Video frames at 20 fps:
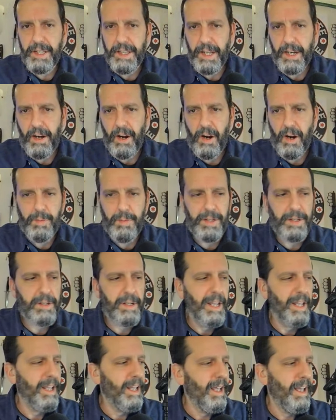and the carbon,
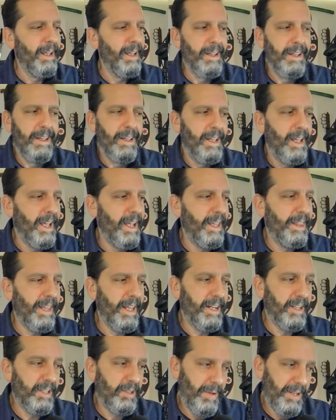and
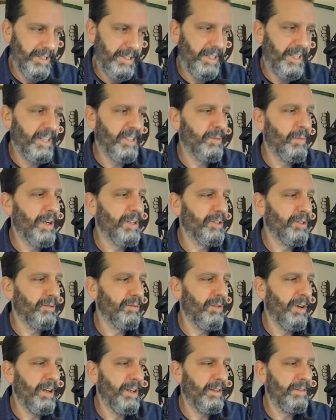then especially a special
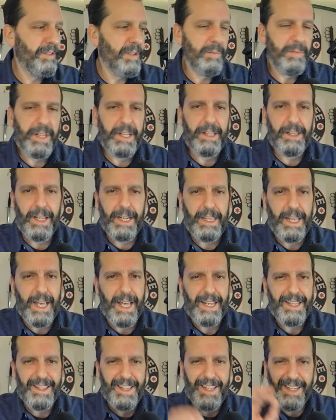run of something like
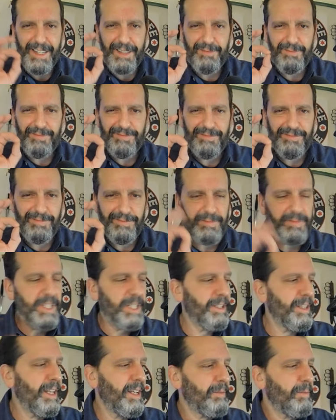that, they mm,
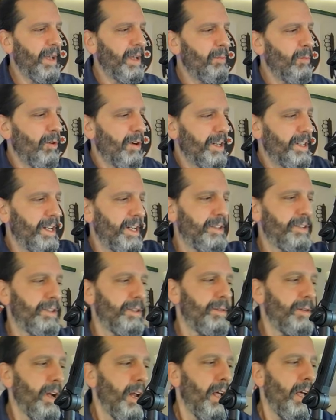they pay more
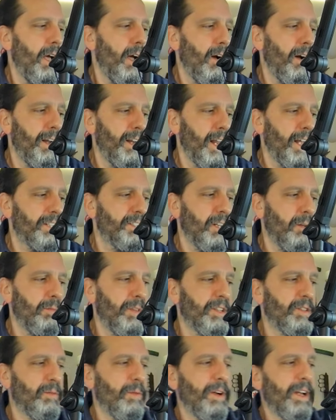attention. All right, next up,
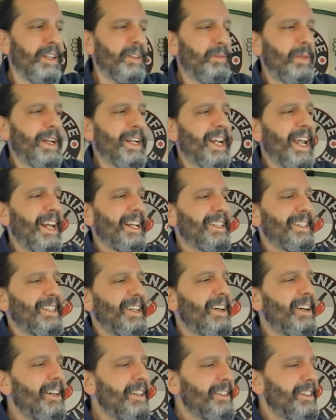this one has been getting
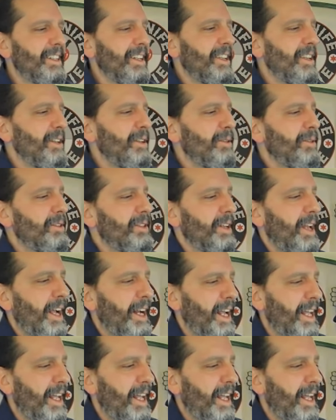tons of use. I